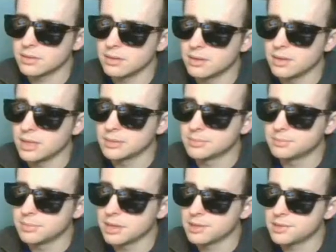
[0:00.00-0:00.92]

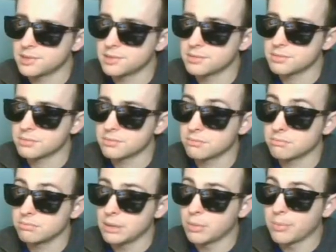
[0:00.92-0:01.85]
But
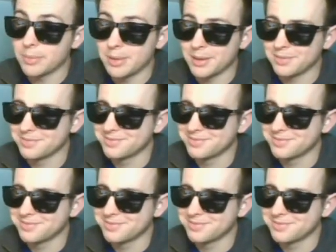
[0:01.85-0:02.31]
it won't be me.